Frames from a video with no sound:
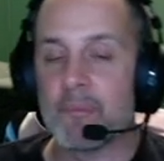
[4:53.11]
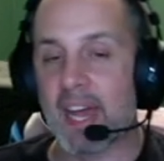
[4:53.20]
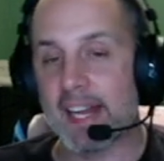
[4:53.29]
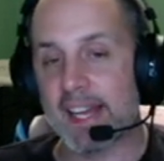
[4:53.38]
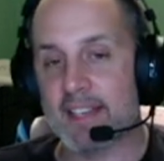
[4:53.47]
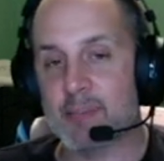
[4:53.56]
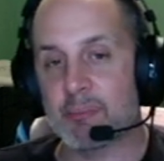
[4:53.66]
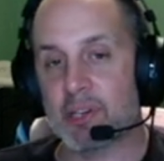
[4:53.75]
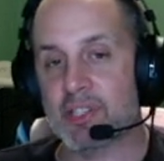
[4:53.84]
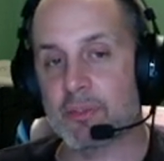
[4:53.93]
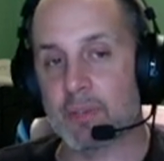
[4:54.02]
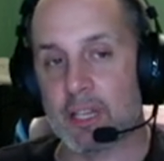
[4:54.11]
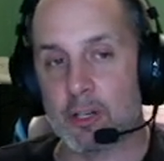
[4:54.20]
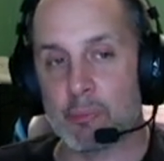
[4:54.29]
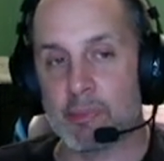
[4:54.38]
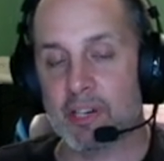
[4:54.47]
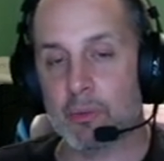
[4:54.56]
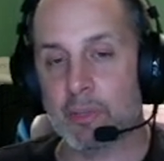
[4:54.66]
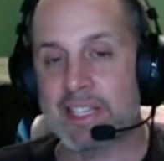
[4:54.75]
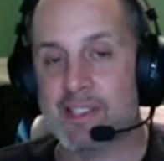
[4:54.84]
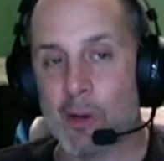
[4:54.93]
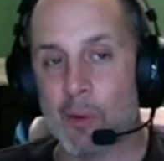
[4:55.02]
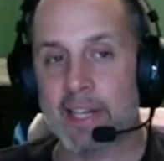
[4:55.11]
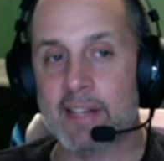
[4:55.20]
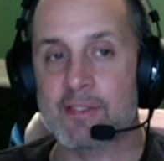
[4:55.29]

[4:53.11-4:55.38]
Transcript: And it has a little bit of rezoning,